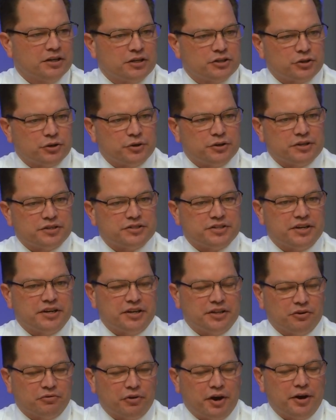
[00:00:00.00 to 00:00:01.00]
turn the city
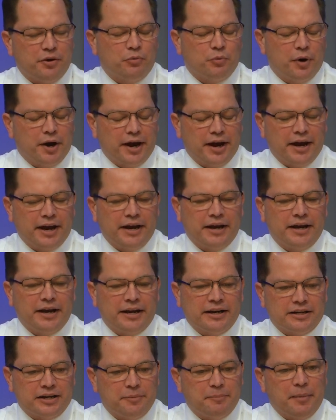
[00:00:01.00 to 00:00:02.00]
the right way
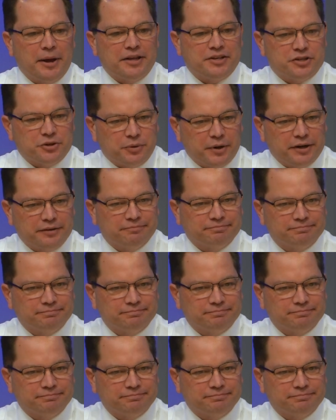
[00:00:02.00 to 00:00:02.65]
and commit to it?